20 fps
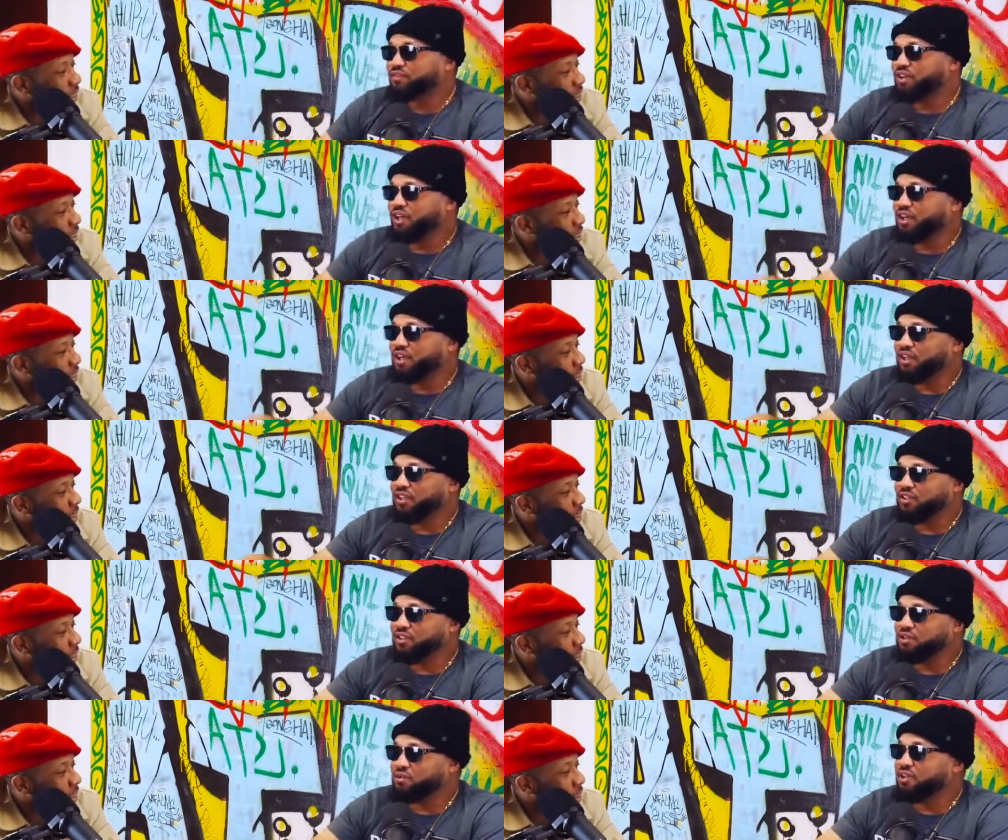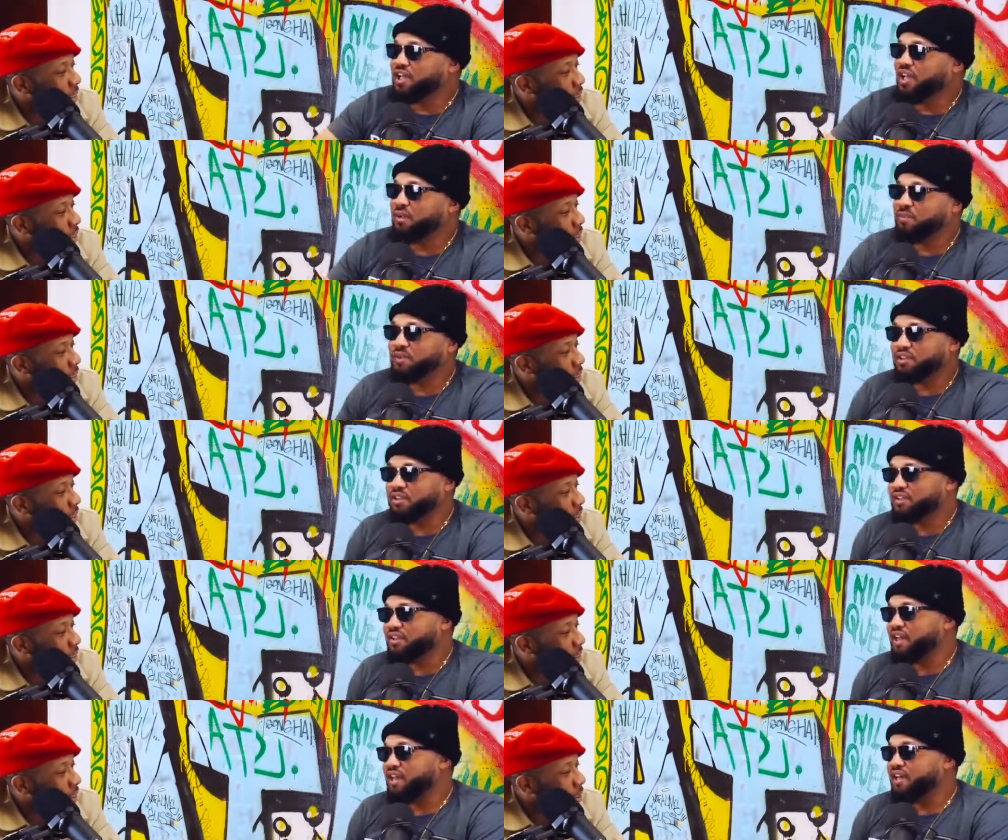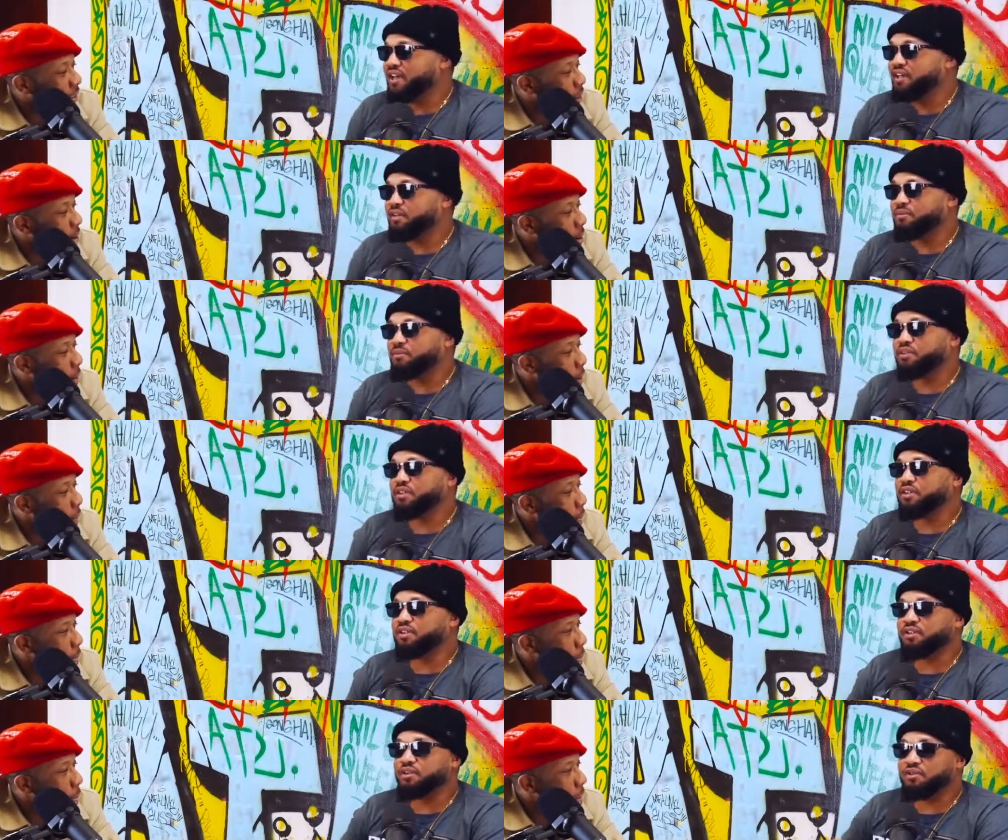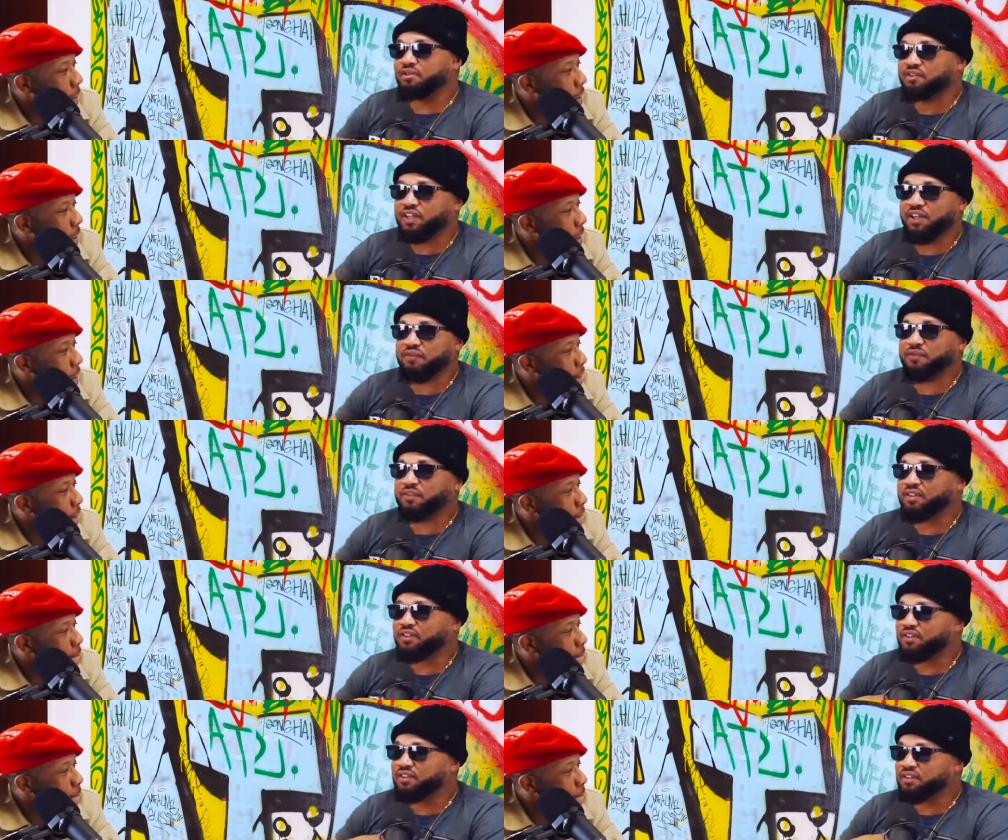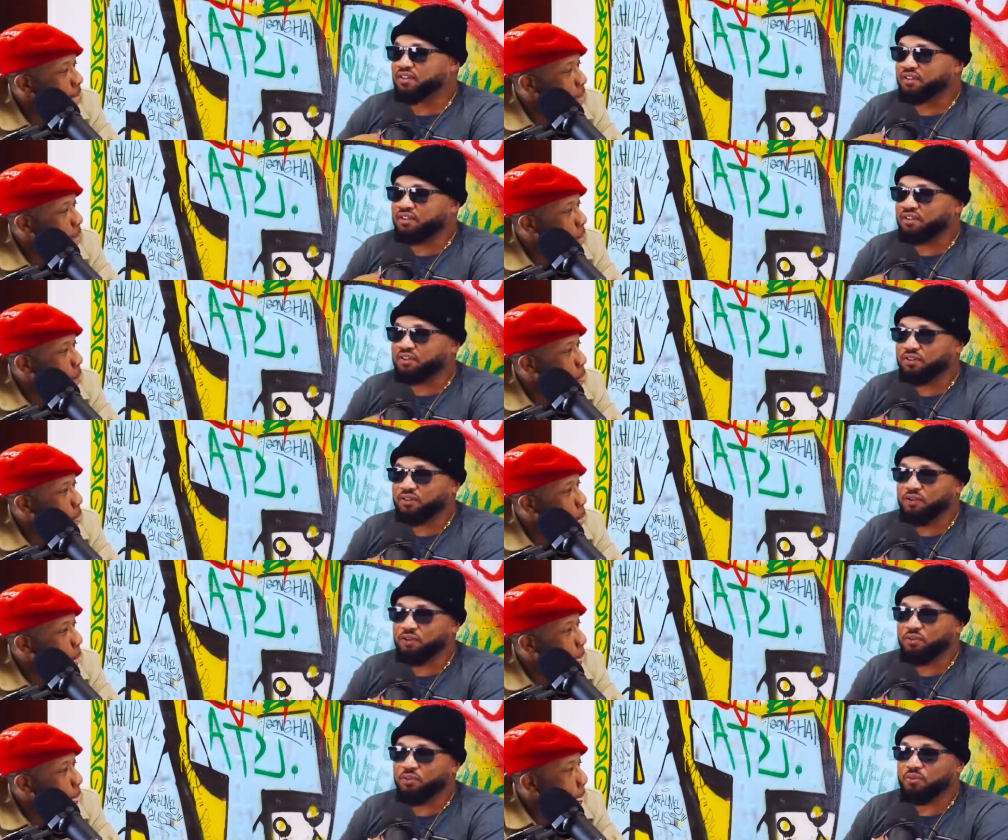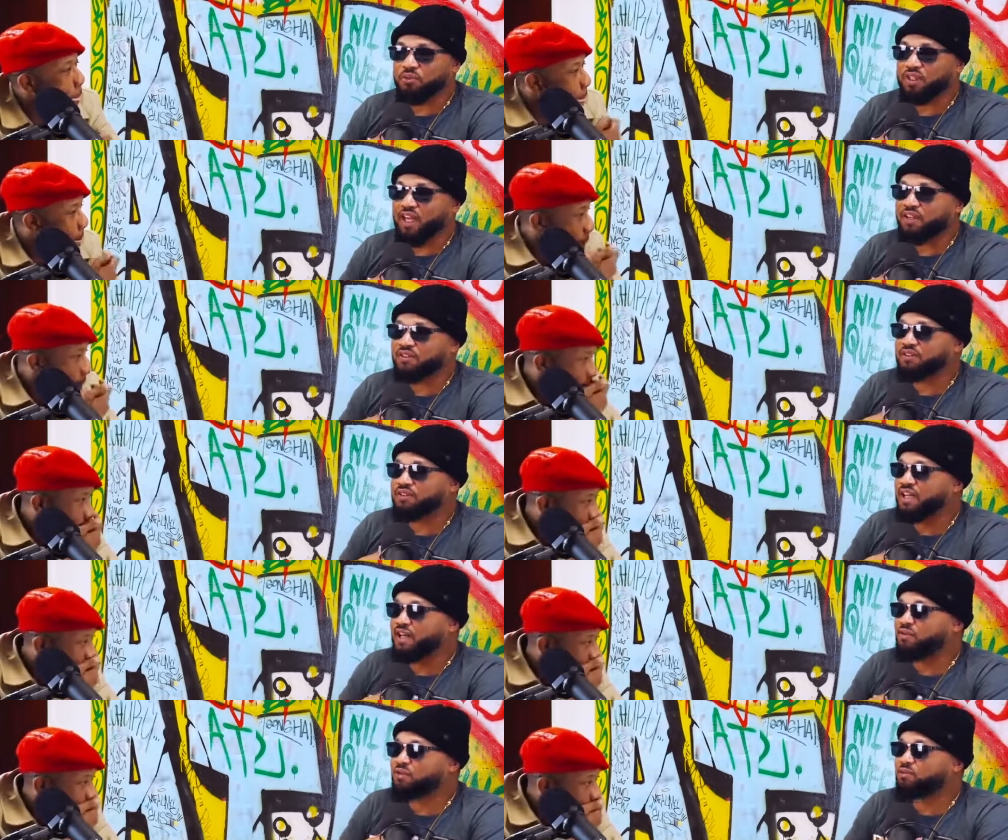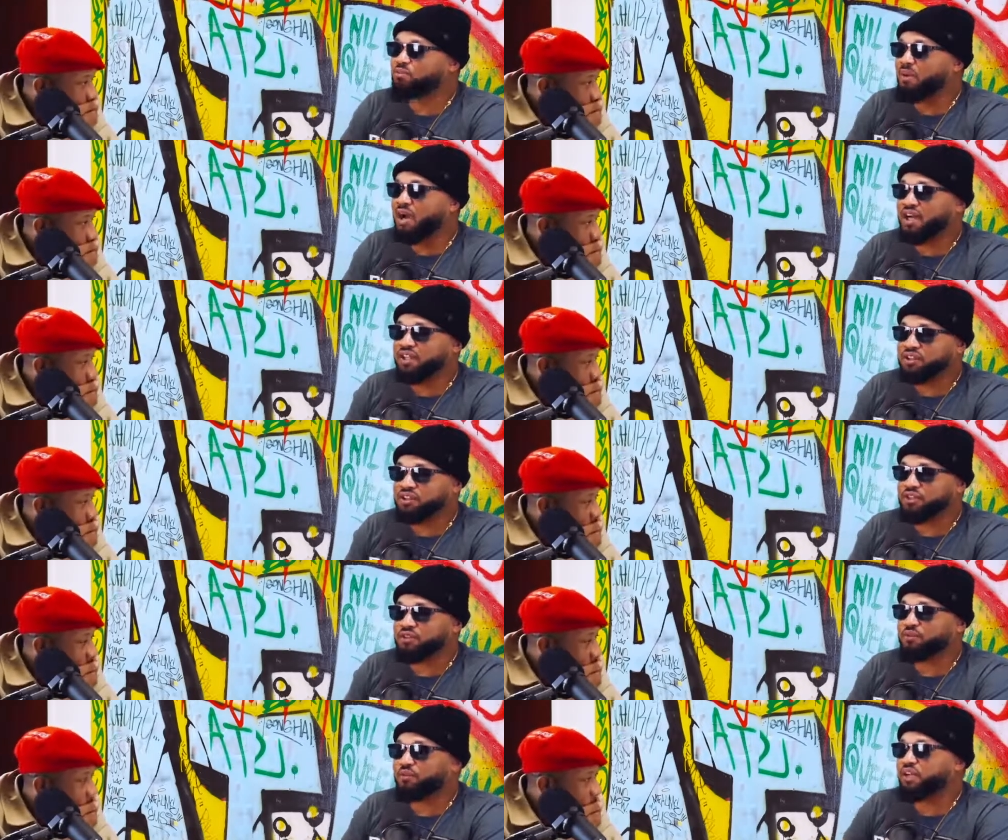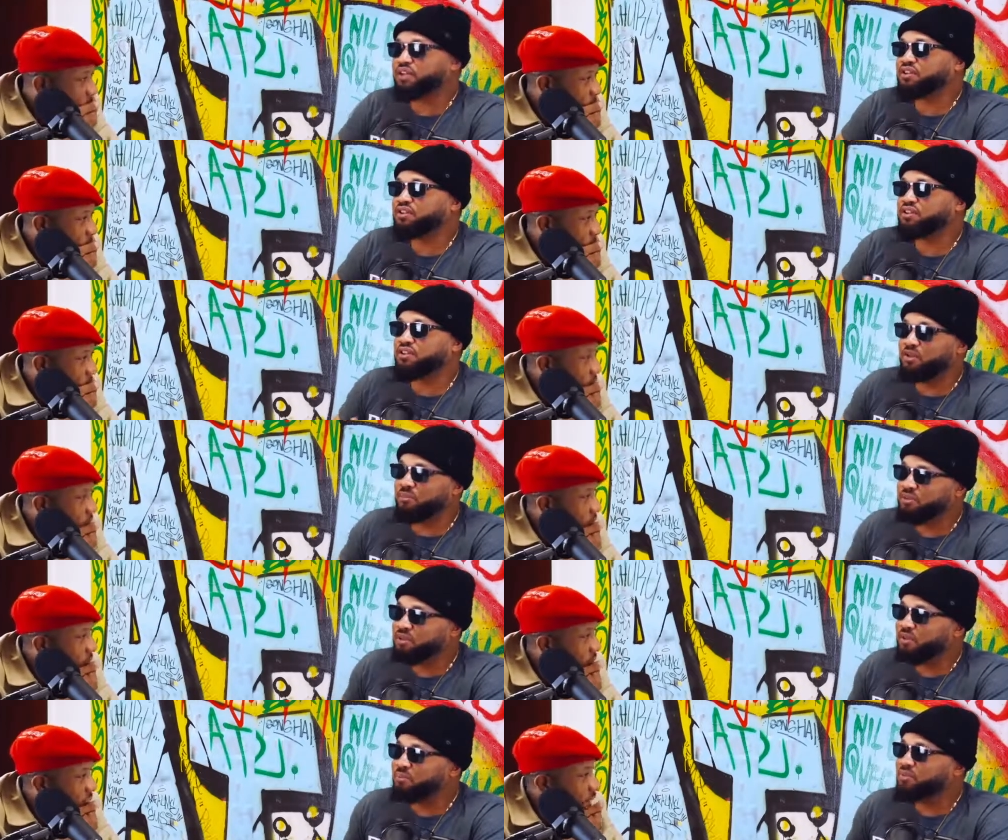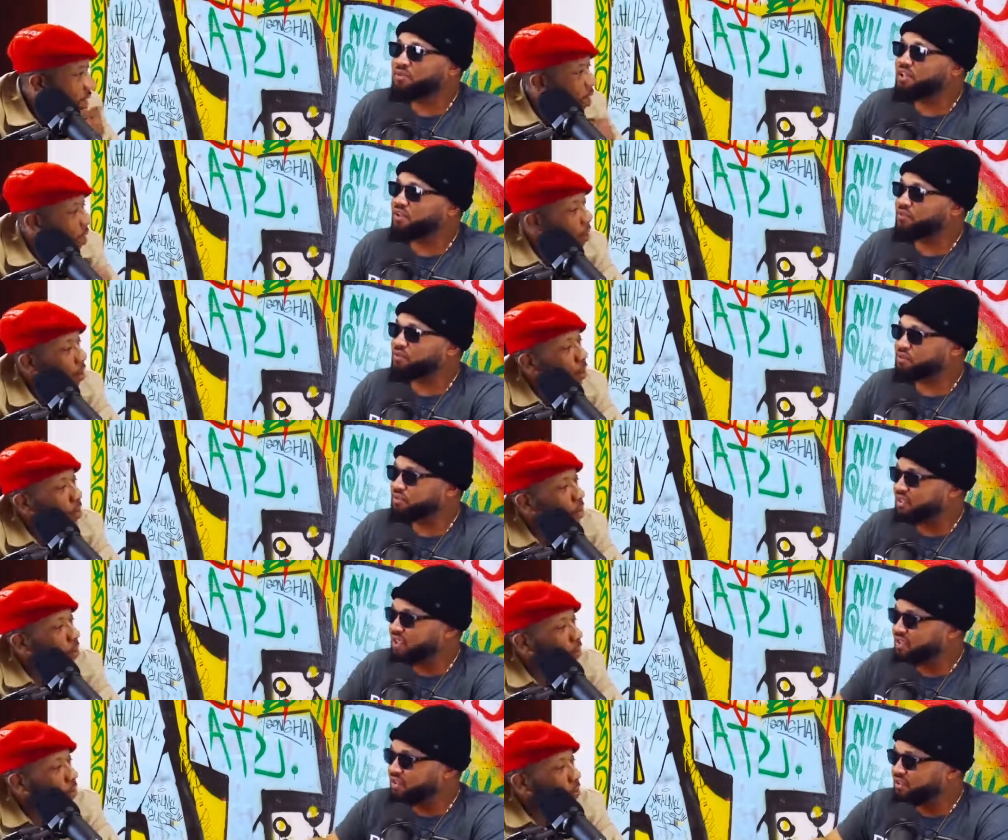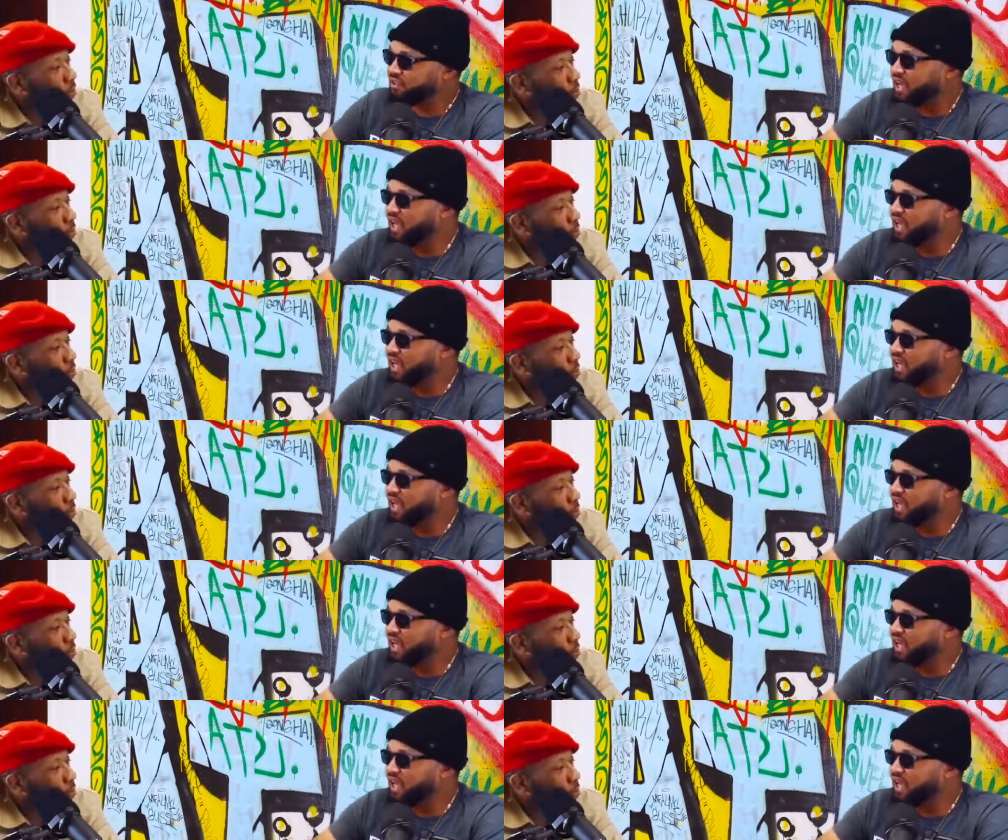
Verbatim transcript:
Speaker 1: uh, you came in the game, you know, definitely, you know, that that was my generation coming up and everything.